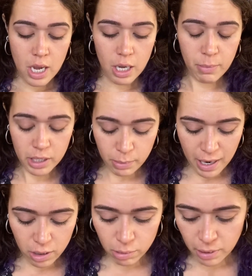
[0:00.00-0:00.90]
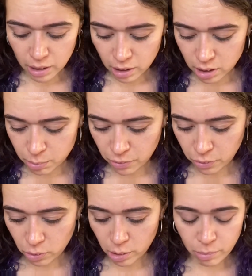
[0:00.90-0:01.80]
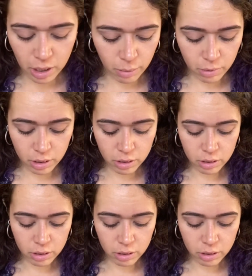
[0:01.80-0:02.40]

I meant to powder my lids before the primer.